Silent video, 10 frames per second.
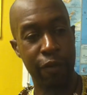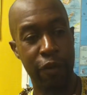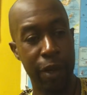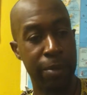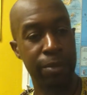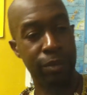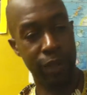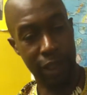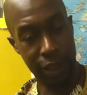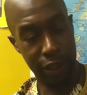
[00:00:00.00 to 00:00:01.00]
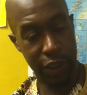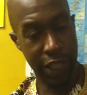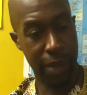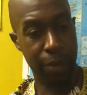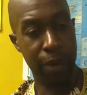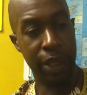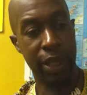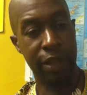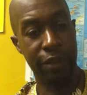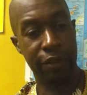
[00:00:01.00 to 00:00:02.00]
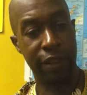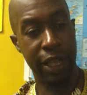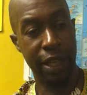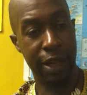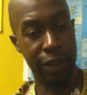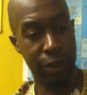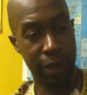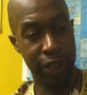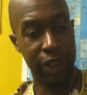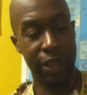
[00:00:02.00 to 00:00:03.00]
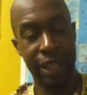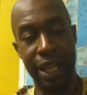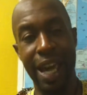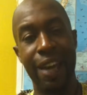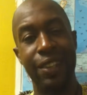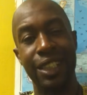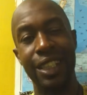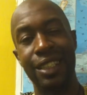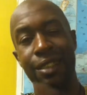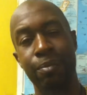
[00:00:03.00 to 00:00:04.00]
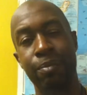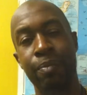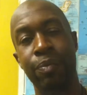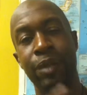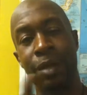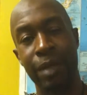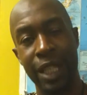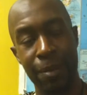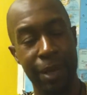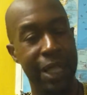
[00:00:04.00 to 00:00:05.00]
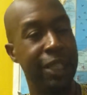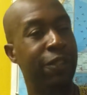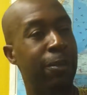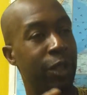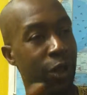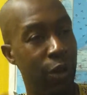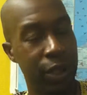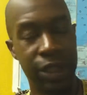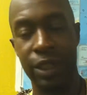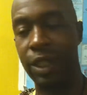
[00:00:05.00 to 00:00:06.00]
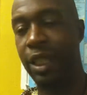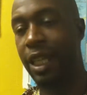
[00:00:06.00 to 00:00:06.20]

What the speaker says: from the standpoint of incarceration and how the system manipulates from the courts